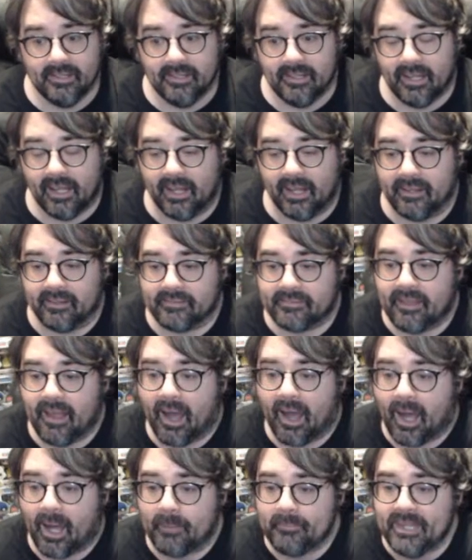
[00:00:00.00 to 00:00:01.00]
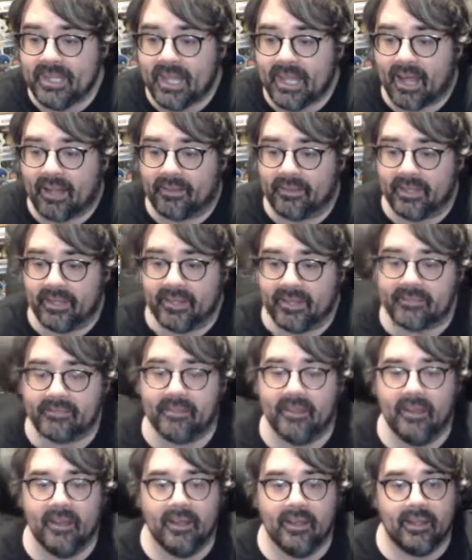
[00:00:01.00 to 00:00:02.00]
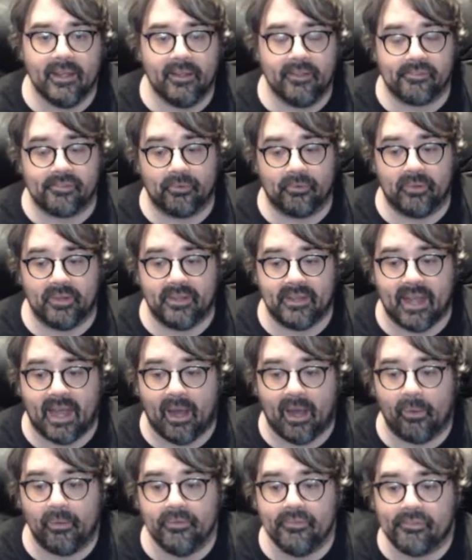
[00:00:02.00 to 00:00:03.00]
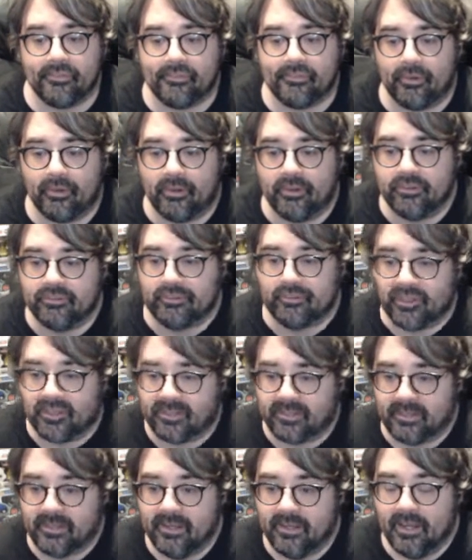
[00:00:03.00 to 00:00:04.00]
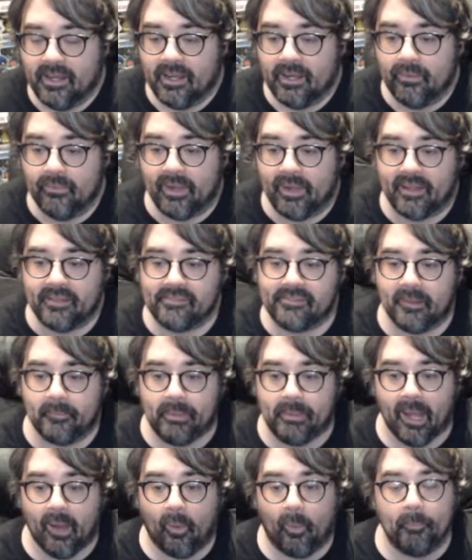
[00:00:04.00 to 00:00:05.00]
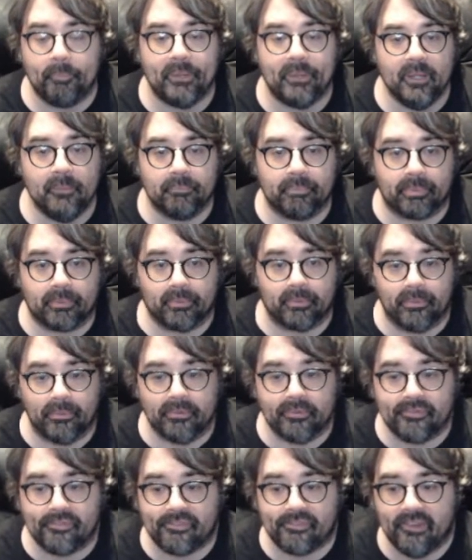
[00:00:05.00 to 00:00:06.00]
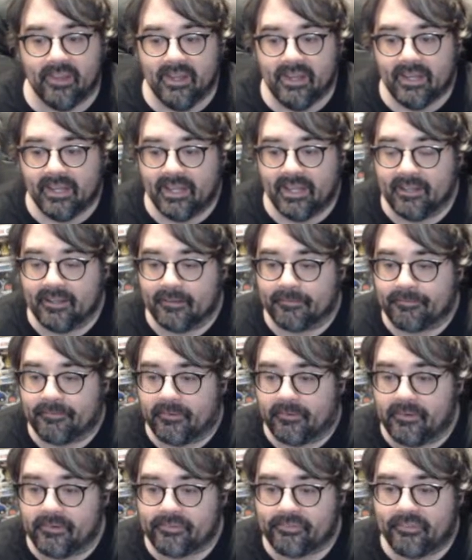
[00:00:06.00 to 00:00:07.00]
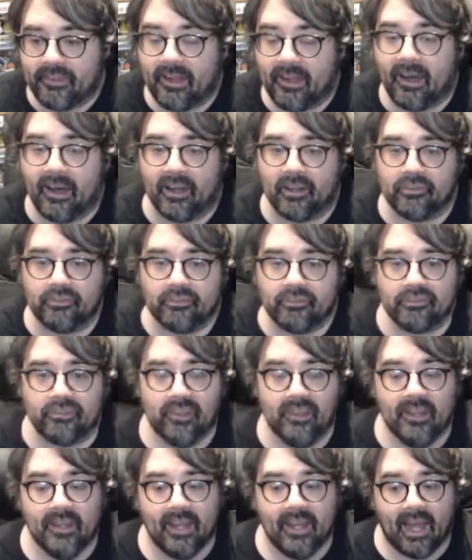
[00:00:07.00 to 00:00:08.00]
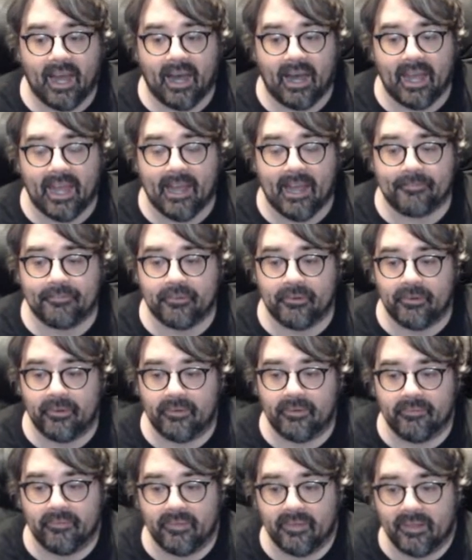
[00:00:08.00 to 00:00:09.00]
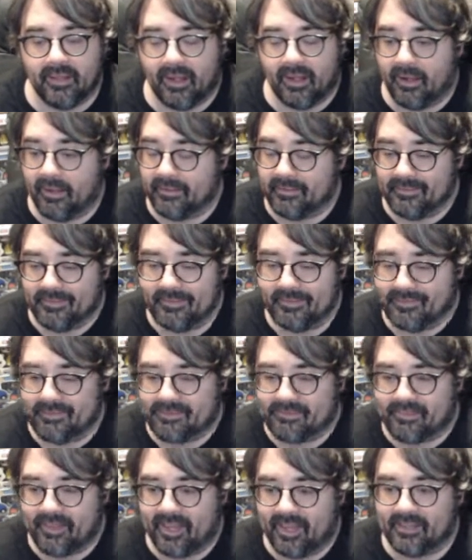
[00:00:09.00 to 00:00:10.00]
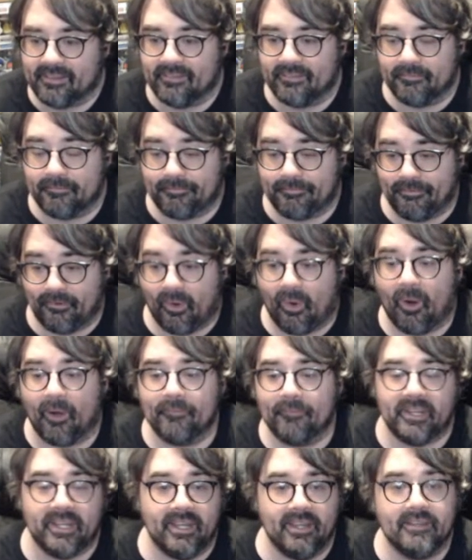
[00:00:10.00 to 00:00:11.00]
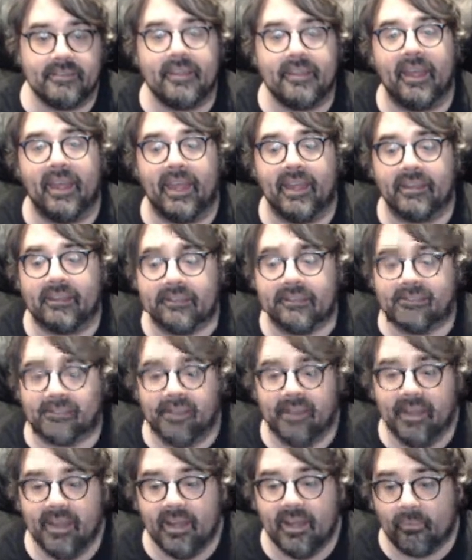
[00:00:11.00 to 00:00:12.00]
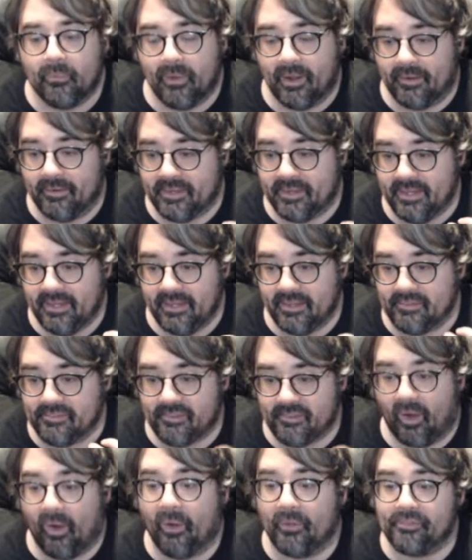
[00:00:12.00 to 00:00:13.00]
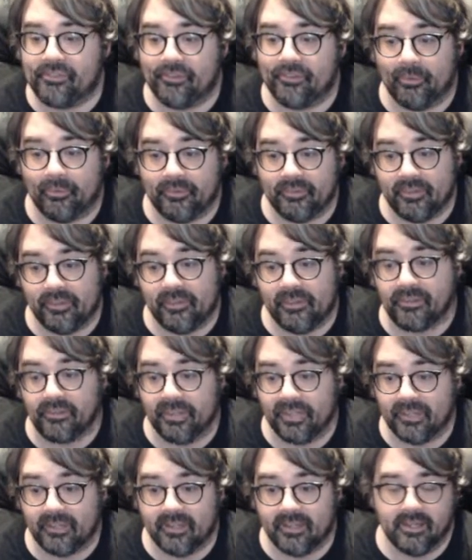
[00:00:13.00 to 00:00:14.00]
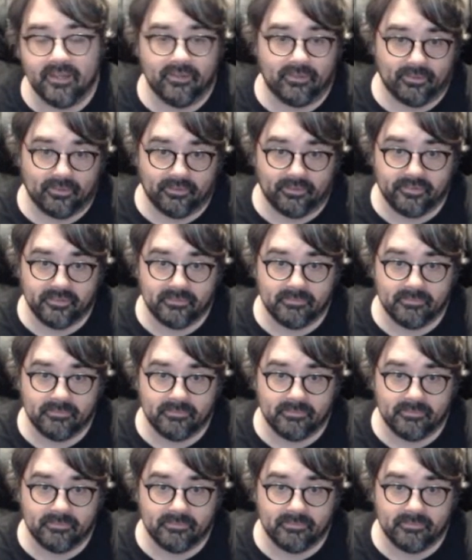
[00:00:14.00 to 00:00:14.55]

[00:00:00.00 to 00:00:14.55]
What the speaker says: And Tommy Elliott is a renowned surgeon who ends up helping Bruce in the first Hush after an insane fall that he takes, where he is also nearly killed.